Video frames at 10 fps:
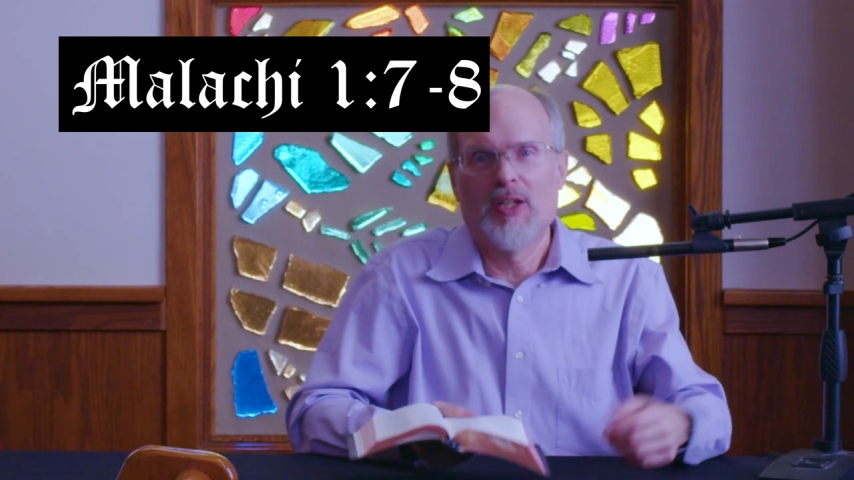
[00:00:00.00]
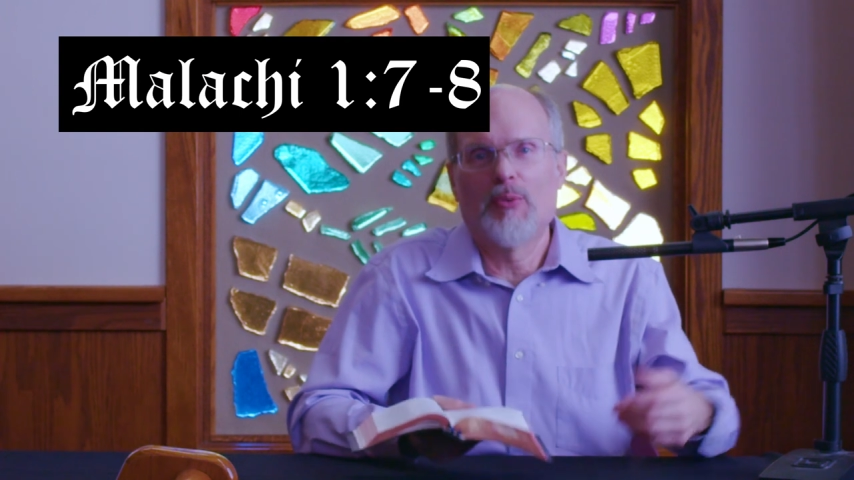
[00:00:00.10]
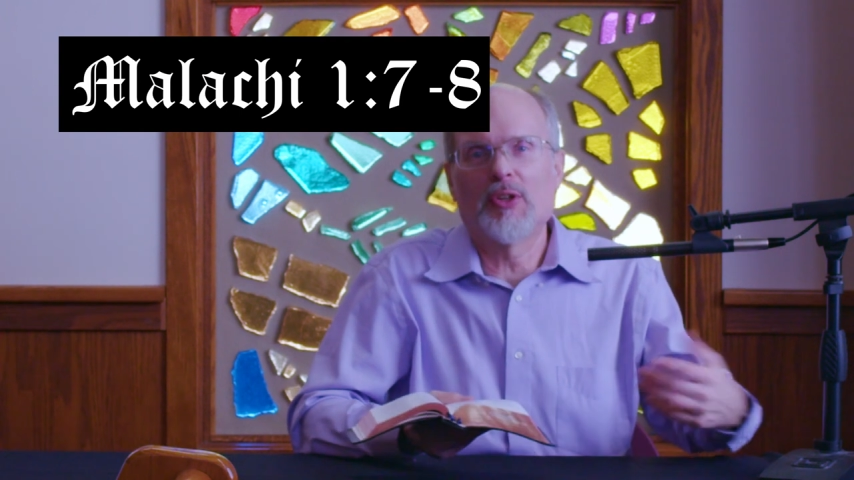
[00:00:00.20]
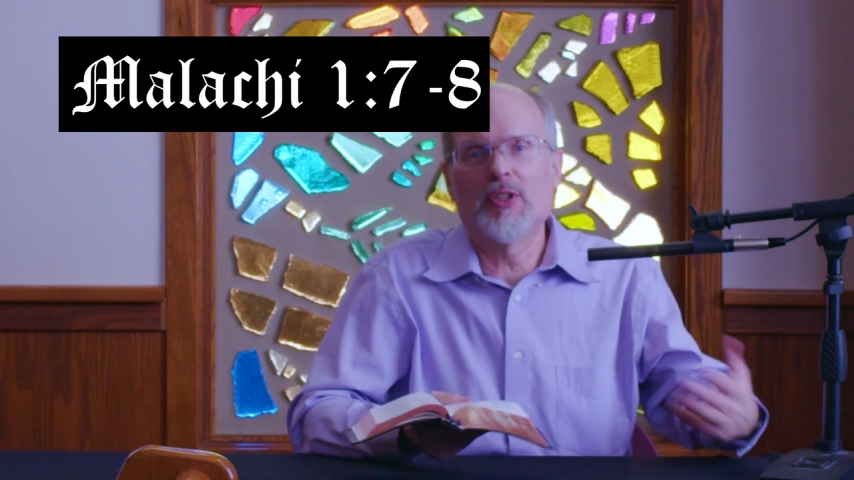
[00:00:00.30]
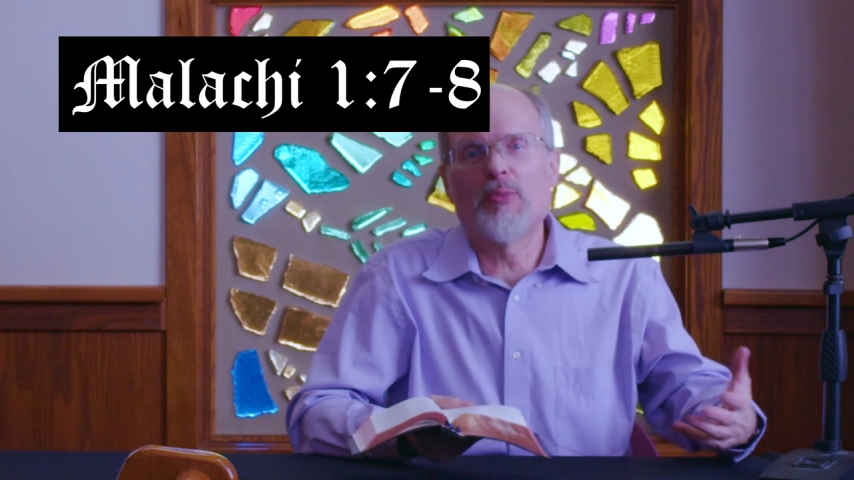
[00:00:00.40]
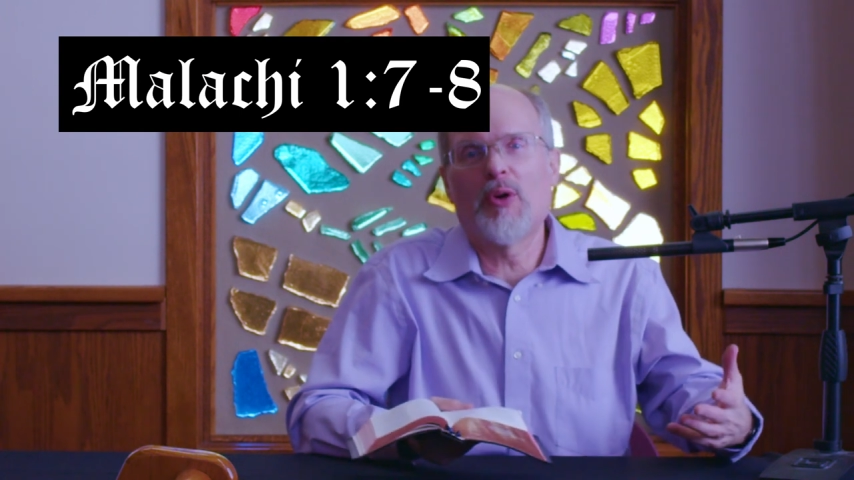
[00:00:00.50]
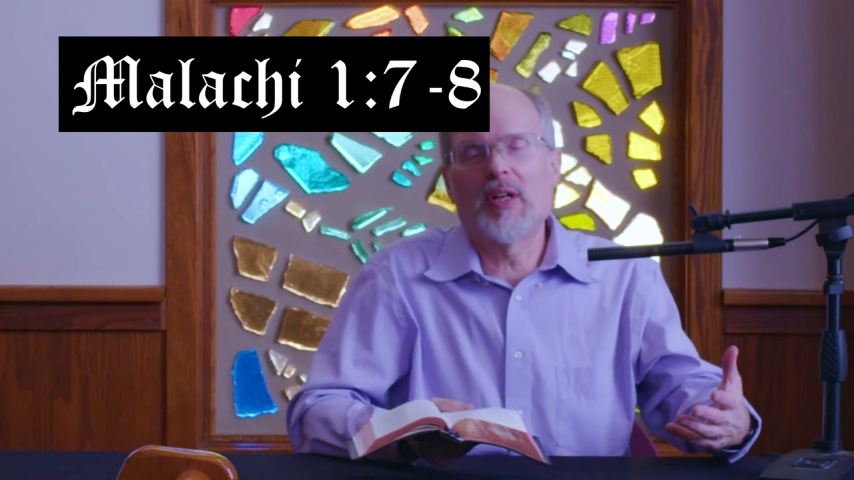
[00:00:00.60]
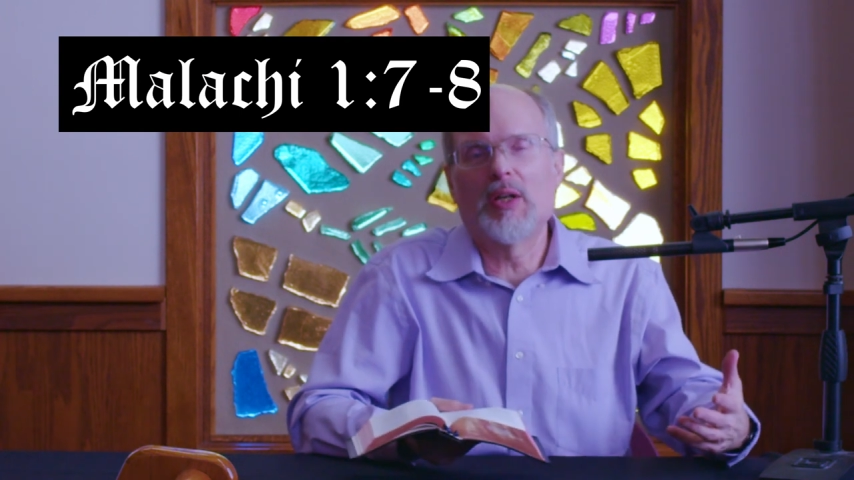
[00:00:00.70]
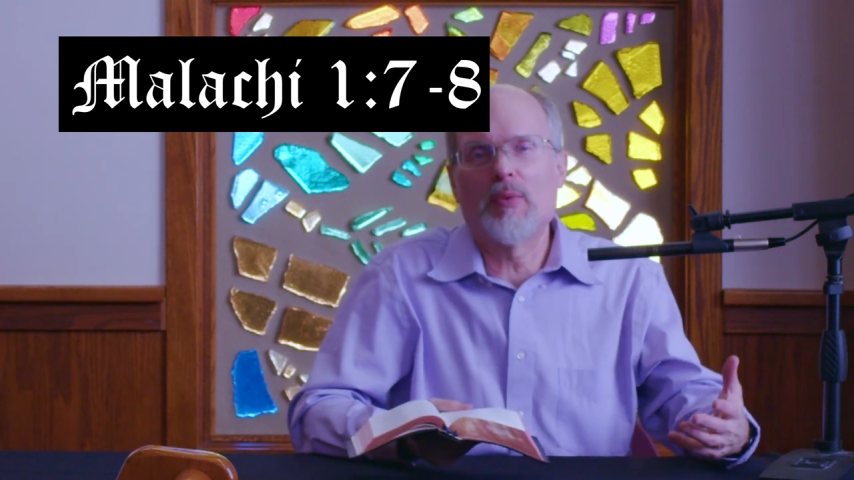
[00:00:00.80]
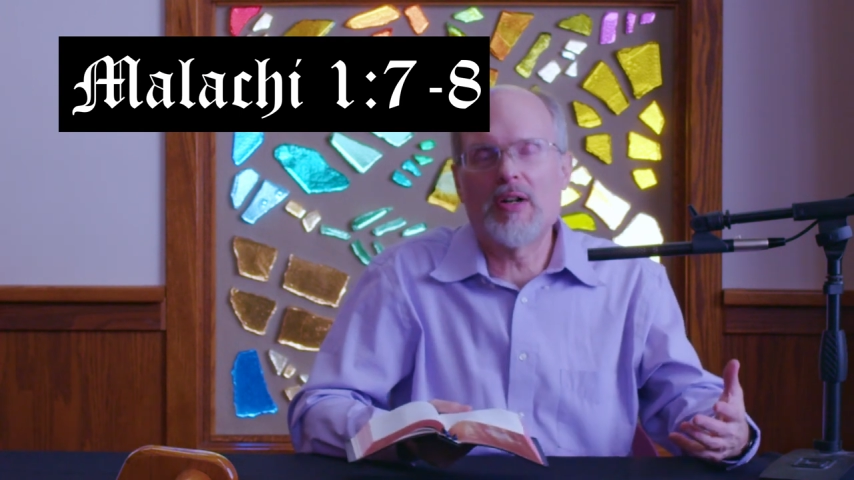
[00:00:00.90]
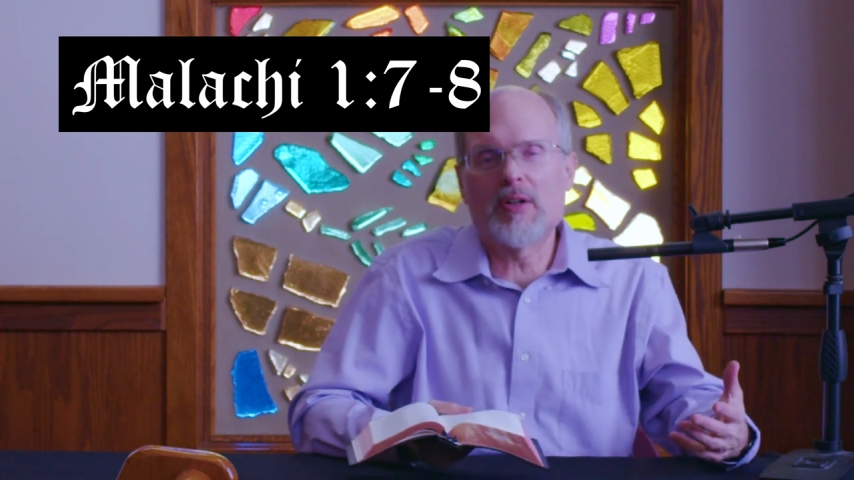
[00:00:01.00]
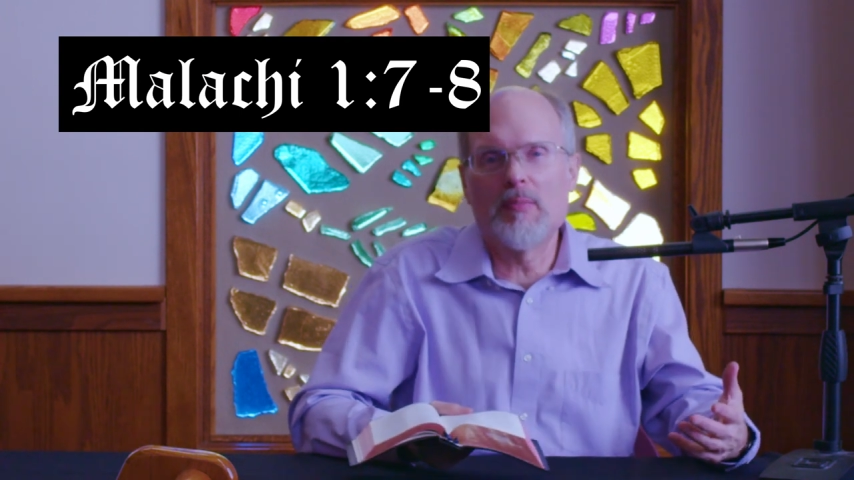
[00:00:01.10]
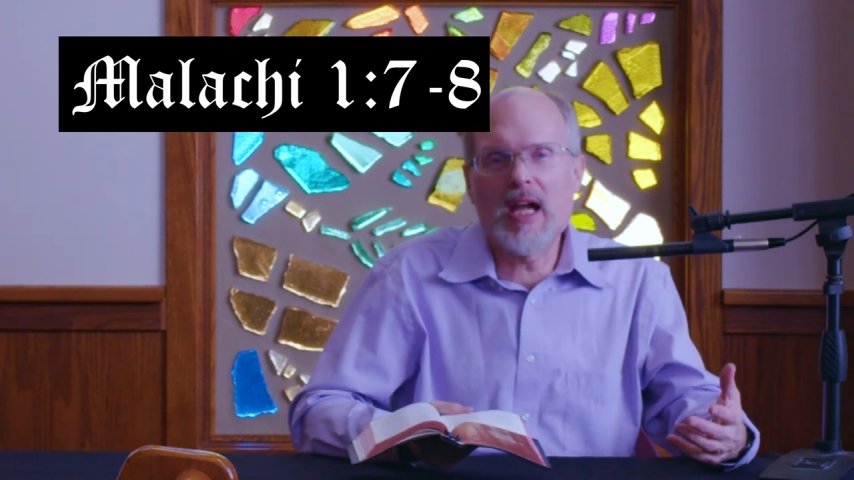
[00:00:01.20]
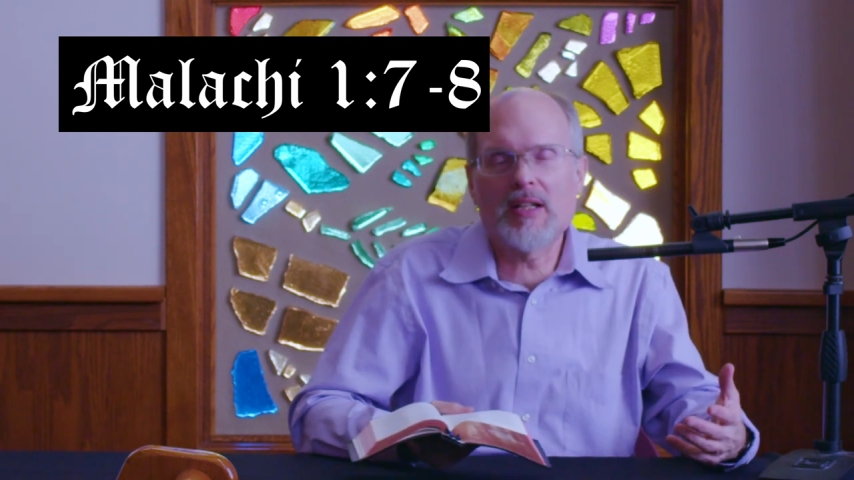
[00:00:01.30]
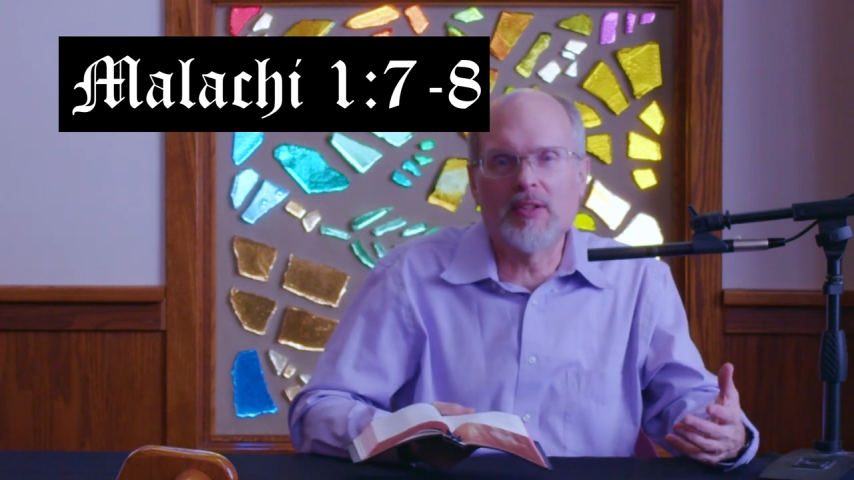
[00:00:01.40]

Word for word: Well, good morning and welcome back